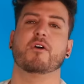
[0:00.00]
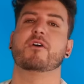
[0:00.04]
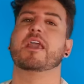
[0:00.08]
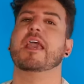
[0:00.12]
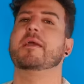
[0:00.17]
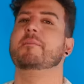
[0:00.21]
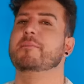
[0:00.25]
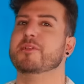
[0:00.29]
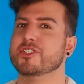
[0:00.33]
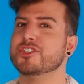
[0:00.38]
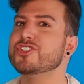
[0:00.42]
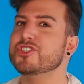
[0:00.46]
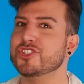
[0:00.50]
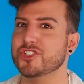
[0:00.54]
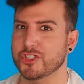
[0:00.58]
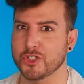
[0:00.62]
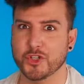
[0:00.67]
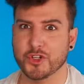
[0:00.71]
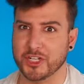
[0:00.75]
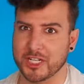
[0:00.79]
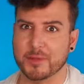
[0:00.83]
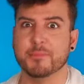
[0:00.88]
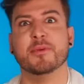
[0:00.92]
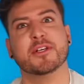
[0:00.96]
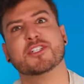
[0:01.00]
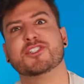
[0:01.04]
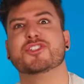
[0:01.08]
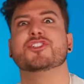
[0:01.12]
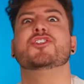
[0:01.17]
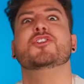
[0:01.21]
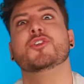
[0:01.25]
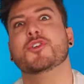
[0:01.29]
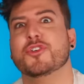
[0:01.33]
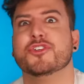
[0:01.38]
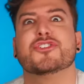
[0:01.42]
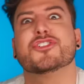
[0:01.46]
Okay, Miss Snooty
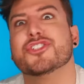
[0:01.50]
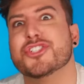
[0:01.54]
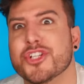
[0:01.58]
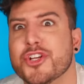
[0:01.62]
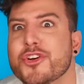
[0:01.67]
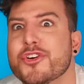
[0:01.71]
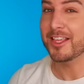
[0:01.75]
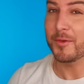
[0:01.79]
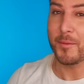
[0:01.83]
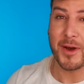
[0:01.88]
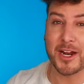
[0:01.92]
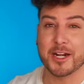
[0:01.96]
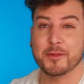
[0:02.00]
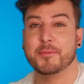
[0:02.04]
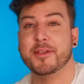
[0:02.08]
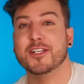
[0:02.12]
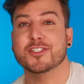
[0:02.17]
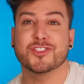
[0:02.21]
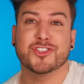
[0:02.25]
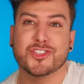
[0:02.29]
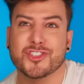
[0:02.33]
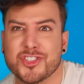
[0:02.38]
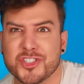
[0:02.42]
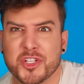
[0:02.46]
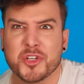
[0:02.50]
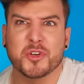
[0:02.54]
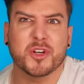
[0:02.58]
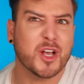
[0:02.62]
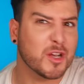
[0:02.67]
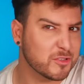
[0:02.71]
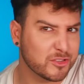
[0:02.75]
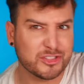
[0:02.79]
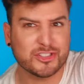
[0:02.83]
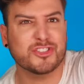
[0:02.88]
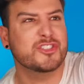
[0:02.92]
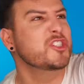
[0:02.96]
McSnooter Snoot. You wanna be a snoot?
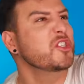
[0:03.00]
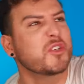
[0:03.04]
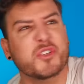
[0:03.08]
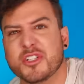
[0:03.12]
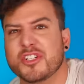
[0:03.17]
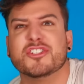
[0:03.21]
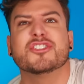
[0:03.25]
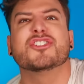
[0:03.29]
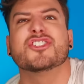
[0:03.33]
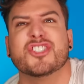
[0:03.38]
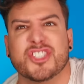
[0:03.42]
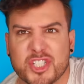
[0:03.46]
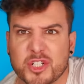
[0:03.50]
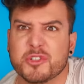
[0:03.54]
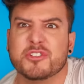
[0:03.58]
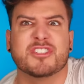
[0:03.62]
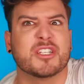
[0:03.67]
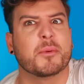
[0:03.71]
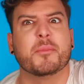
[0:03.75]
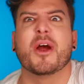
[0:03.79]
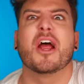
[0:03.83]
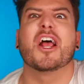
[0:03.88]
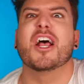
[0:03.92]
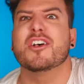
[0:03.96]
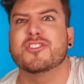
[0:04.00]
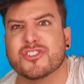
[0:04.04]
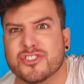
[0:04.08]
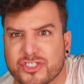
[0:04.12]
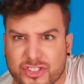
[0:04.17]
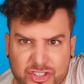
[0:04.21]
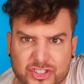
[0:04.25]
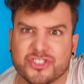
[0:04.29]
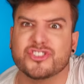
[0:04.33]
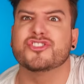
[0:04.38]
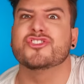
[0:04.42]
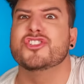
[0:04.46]
Go snoot your snoot somewhere else,
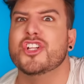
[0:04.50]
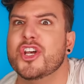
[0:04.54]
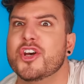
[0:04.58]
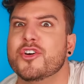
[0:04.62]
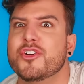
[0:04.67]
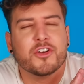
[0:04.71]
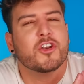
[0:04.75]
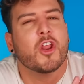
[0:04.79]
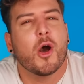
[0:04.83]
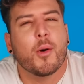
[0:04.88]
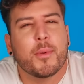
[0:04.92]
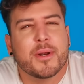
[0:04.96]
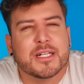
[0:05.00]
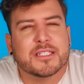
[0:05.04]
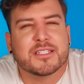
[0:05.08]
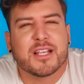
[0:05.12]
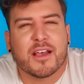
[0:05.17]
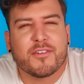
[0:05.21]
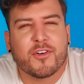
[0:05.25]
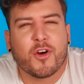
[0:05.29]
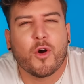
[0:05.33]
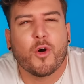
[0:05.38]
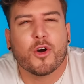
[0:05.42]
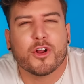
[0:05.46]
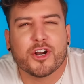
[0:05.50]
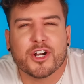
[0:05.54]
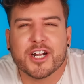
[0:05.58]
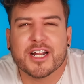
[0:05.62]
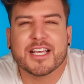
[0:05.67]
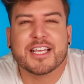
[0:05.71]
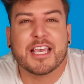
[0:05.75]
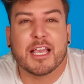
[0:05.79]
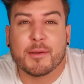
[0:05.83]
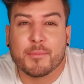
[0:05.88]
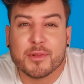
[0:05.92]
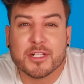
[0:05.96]
you snoot. Nobody's ever ordered a
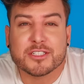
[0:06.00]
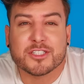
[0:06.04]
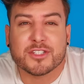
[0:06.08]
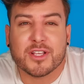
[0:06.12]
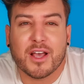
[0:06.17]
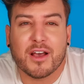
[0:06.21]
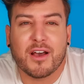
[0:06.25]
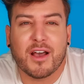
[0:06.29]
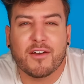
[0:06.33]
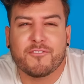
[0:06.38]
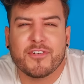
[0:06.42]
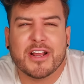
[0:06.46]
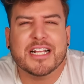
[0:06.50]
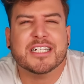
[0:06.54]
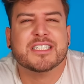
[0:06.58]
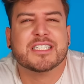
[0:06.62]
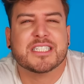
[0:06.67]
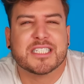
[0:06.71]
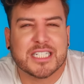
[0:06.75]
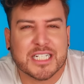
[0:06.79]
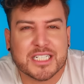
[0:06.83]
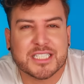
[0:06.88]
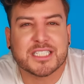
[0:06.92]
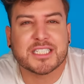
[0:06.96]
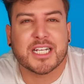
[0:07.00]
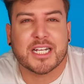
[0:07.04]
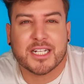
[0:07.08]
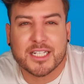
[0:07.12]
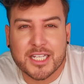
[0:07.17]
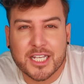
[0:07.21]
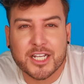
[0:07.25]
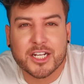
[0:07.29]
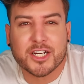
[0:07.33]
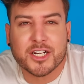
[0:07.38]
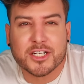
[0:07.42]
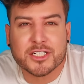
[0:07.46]
gimlet in 16
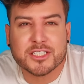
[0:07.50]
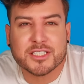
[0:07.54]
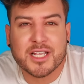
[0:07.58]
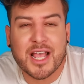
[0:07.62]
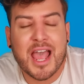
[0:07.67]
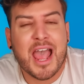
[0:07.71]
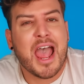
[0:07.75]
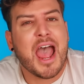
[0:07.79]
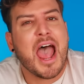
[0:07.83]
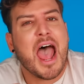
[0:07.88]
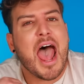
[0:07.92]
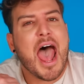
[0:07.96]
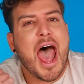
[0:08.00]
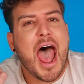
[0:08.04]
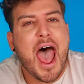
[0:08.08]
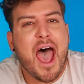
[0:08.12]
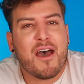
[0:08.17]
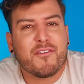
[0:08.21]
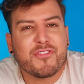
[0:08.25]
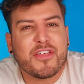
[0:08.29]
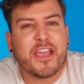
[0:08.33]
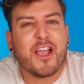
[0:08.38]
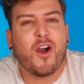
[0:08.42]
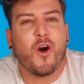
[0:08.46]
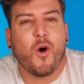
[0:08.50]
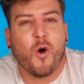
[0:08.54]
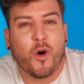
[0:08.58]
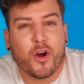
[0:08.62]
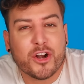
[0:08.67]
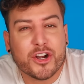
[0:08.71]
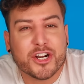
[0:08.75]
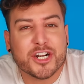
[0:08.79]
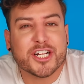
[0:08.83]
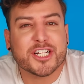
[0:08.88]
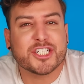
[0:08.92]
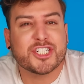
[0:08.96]
years. Have they
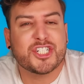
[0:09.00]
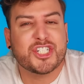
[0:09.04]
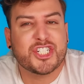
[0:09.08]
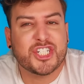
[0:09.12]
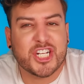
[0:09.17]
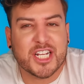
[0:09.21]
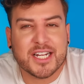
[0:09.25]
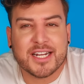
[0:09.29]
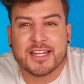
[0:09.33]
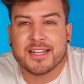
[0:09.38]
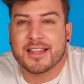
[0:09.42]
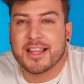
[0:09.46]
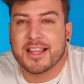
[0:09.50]
ordered a gin